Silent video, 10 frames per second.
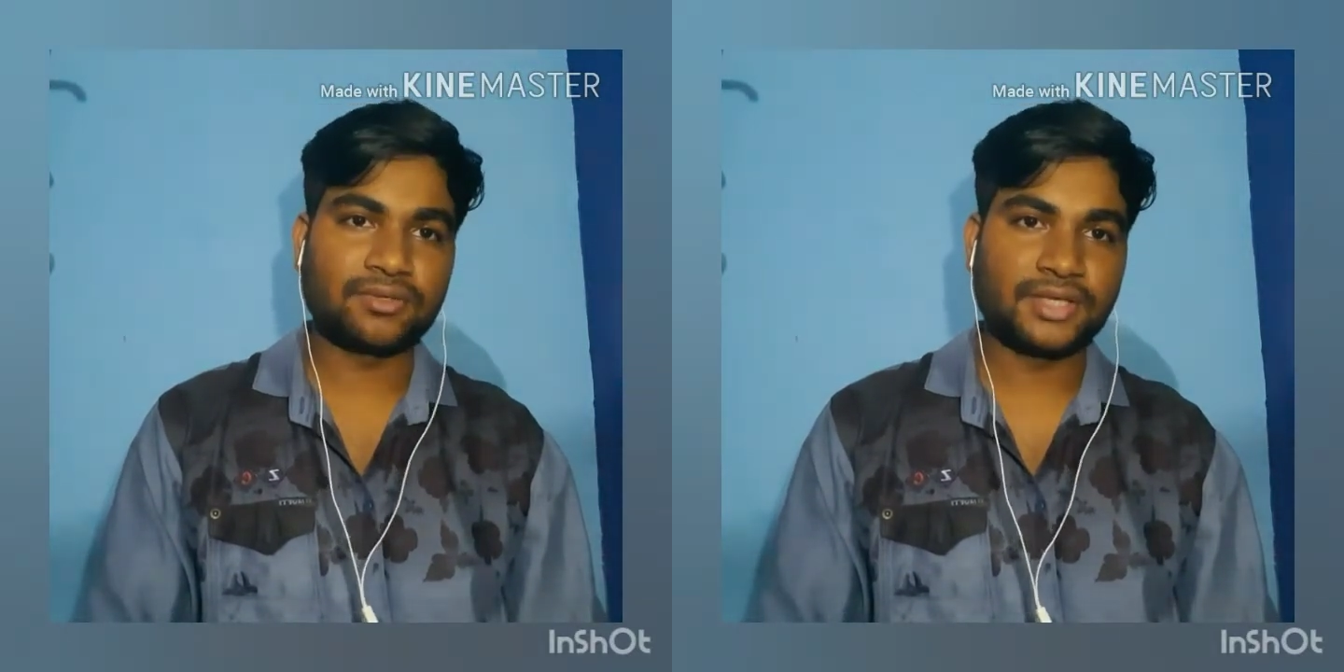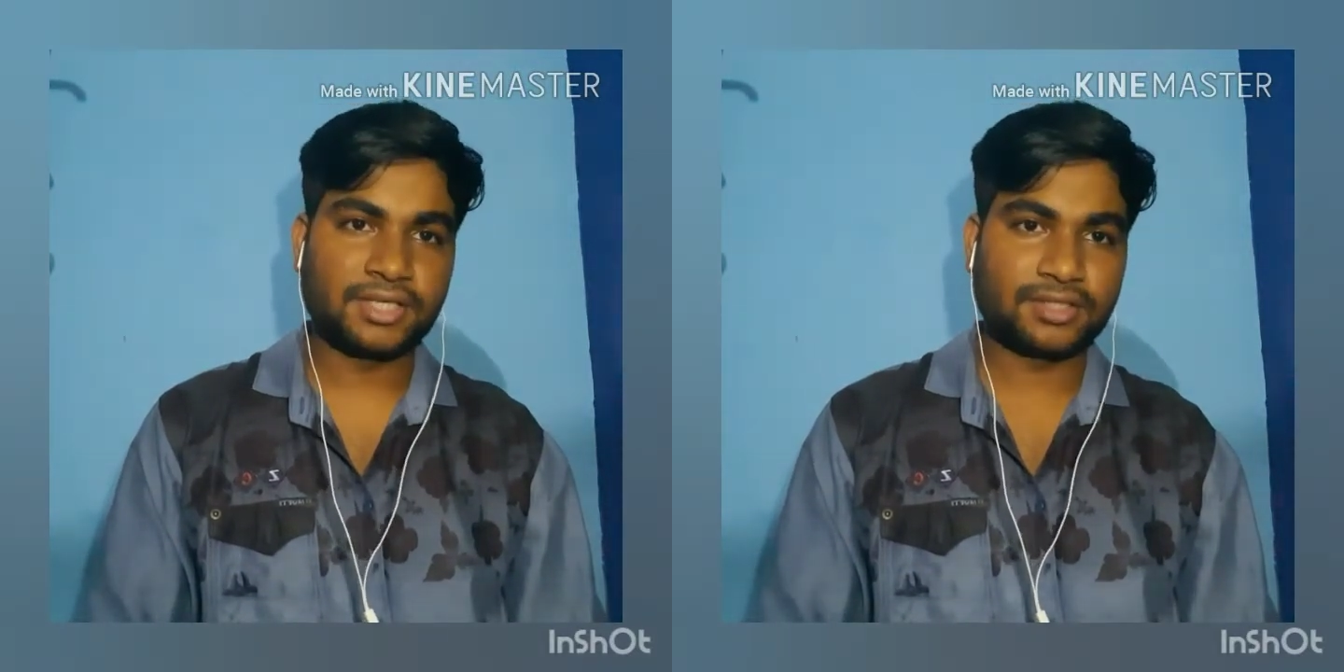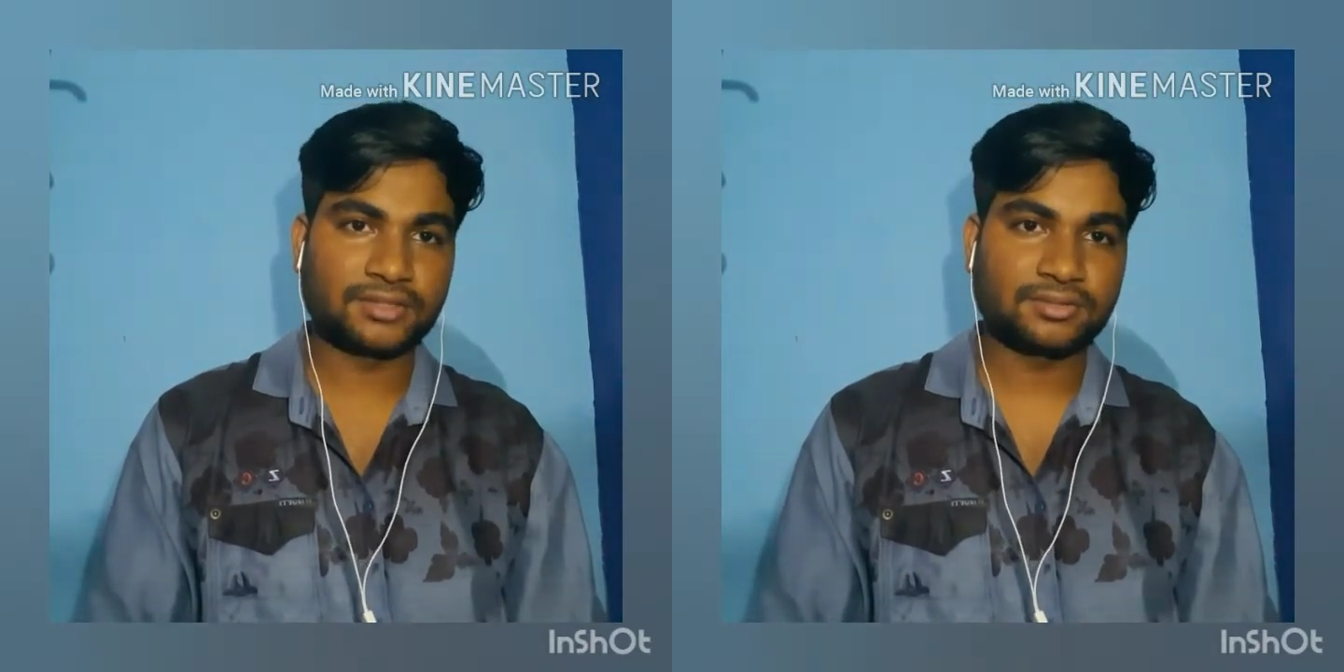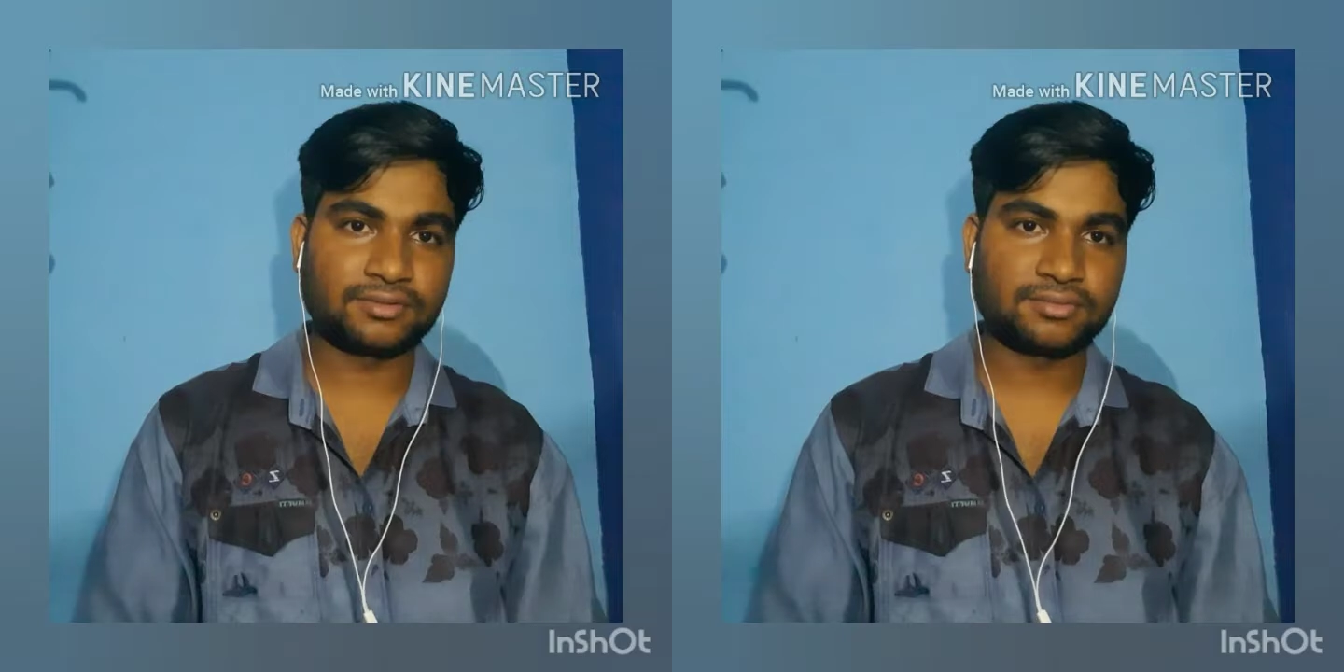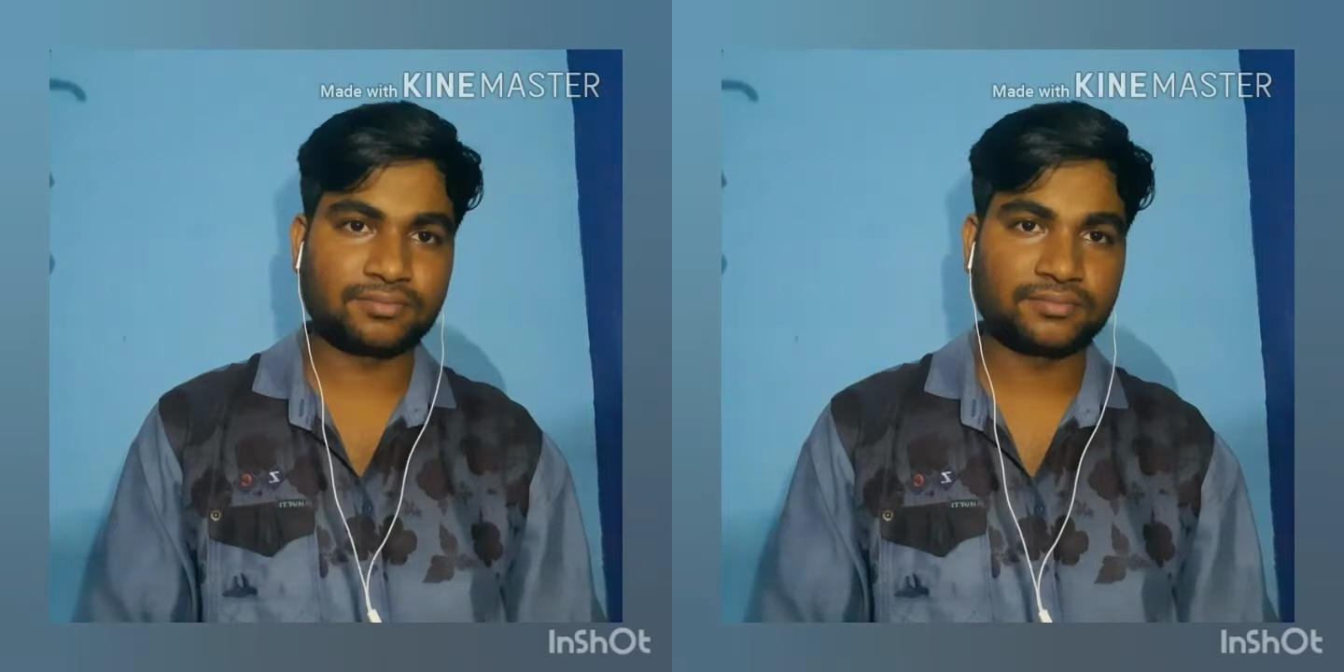were
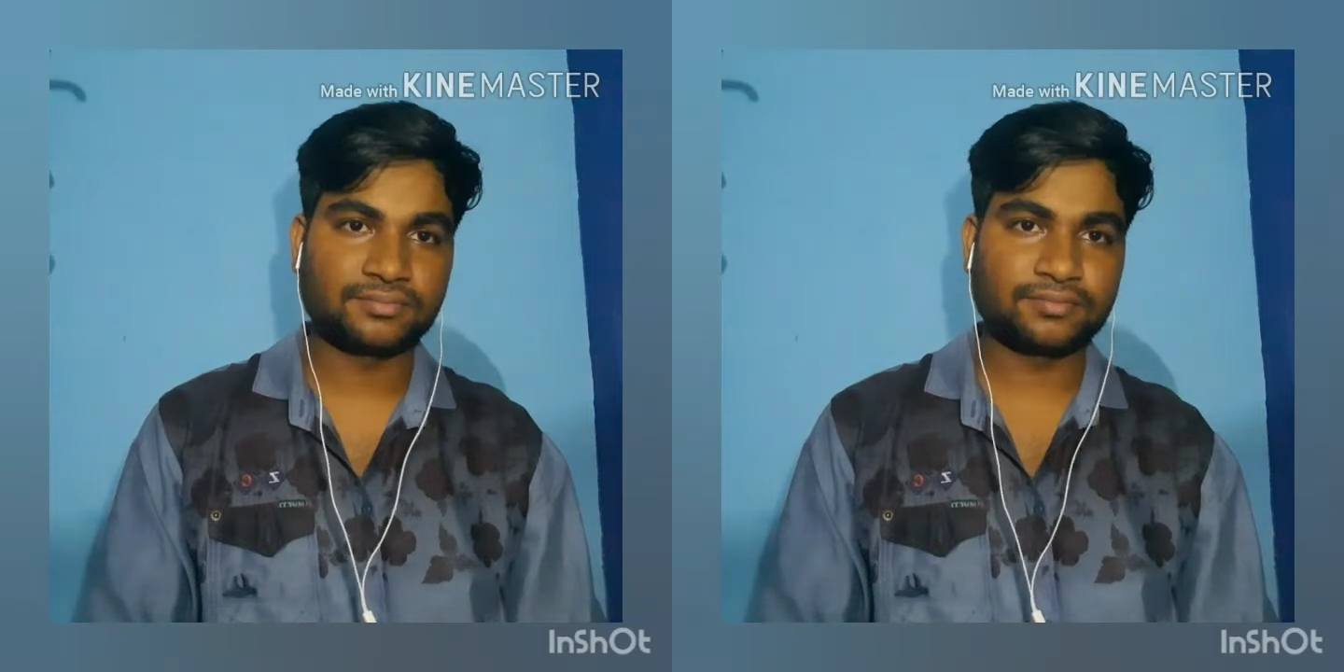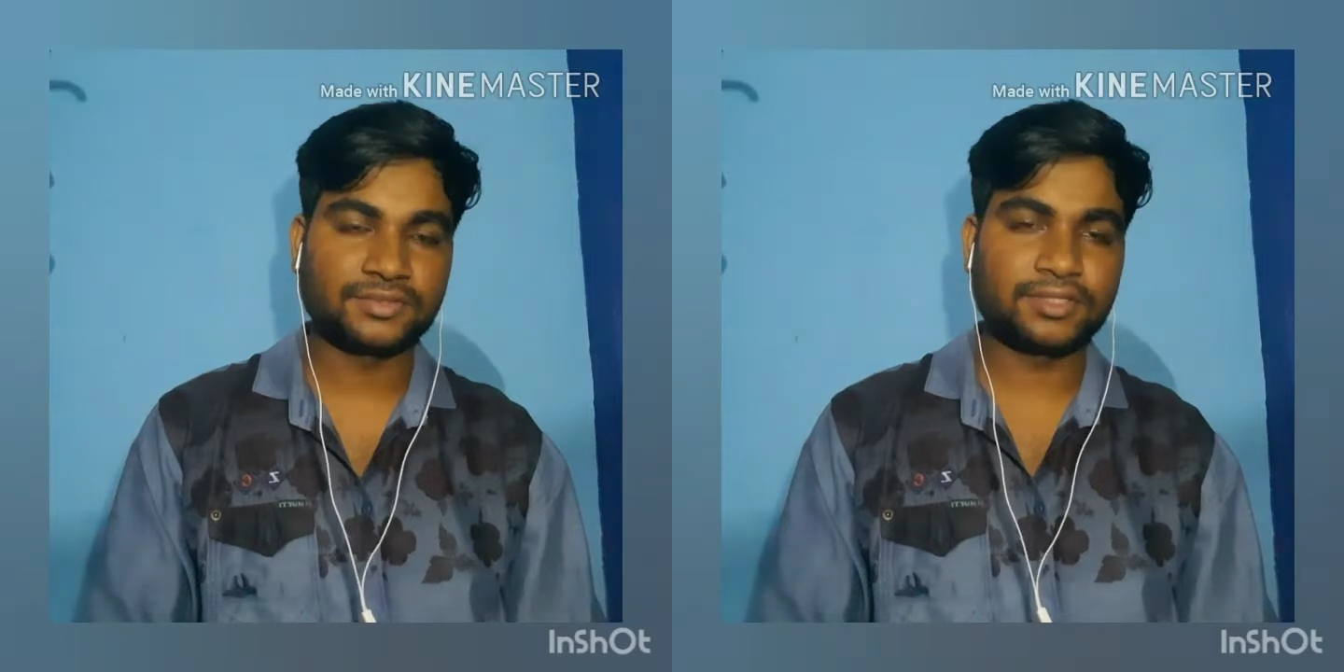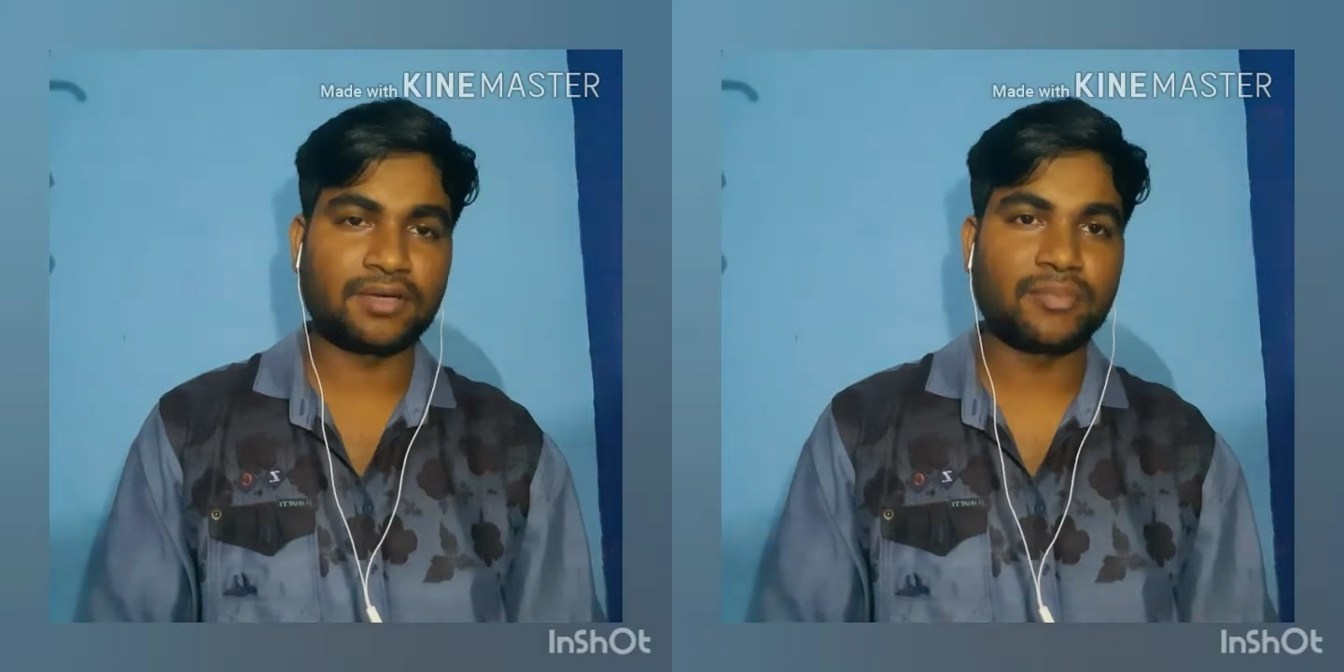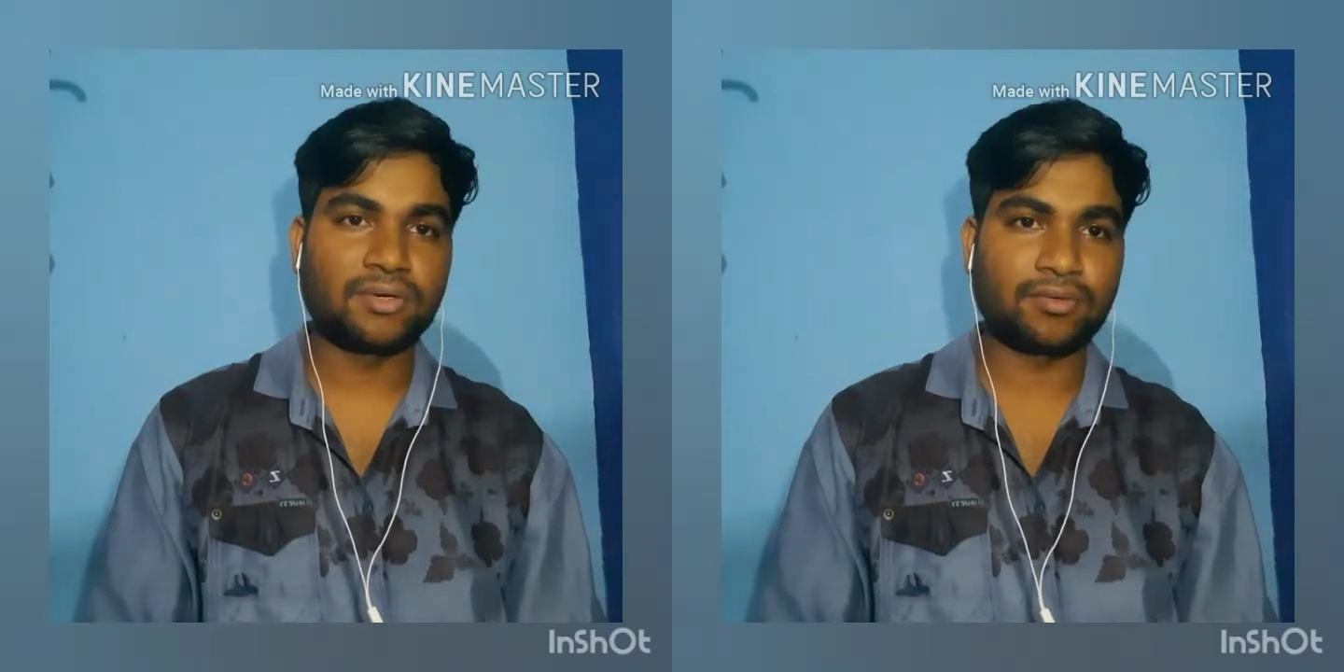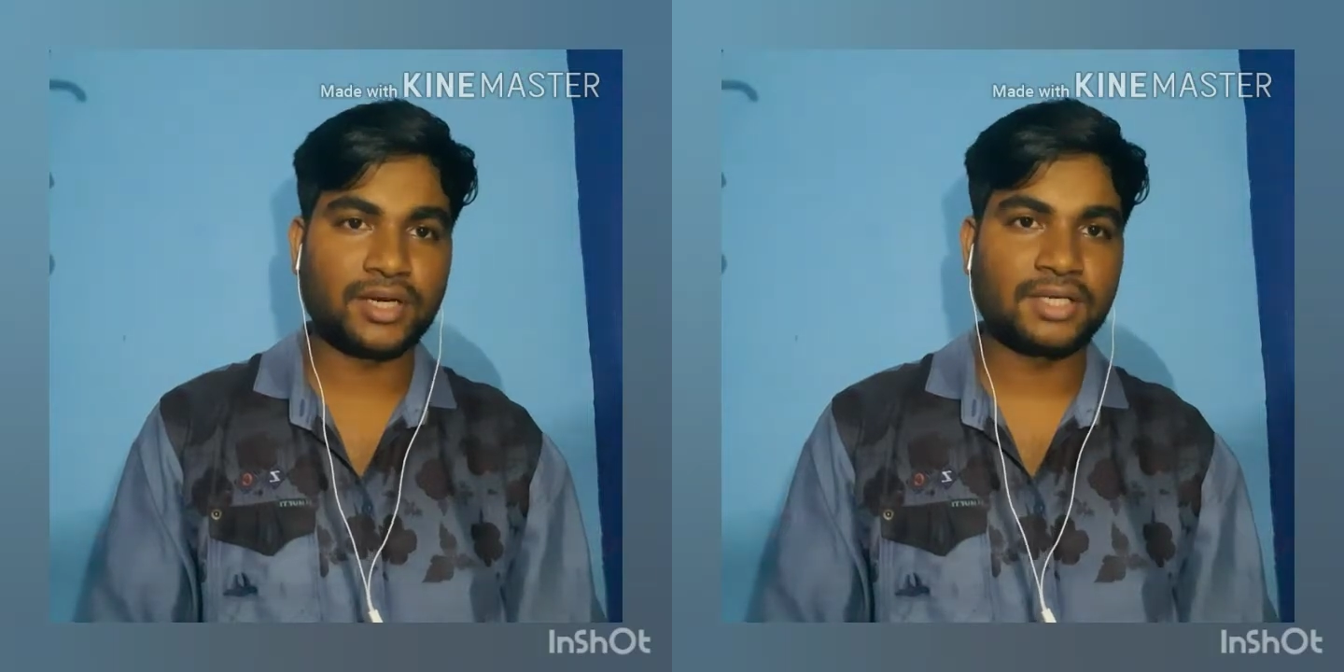number
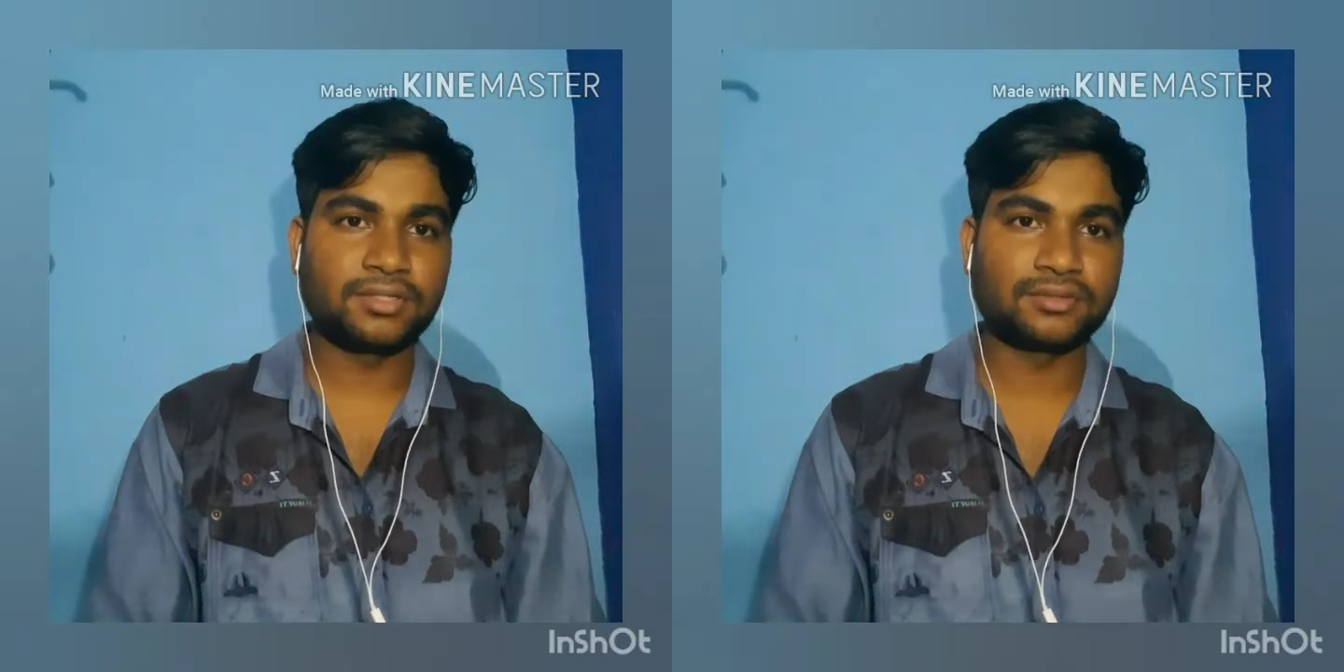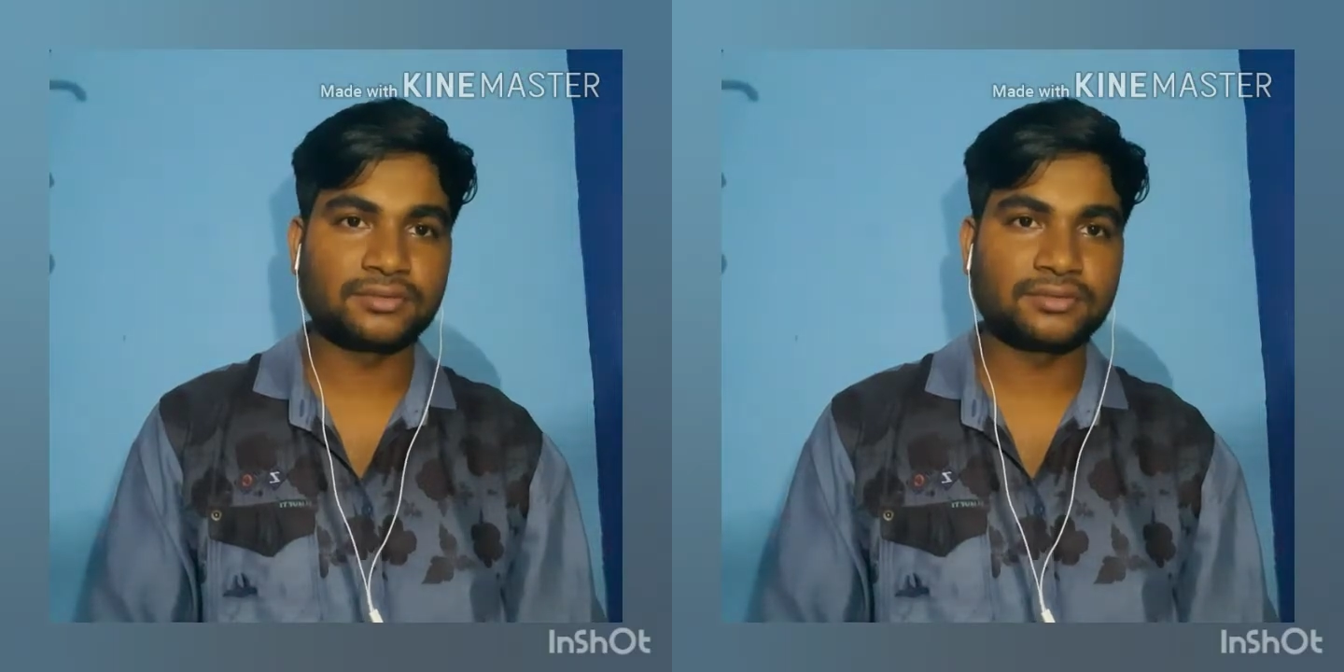one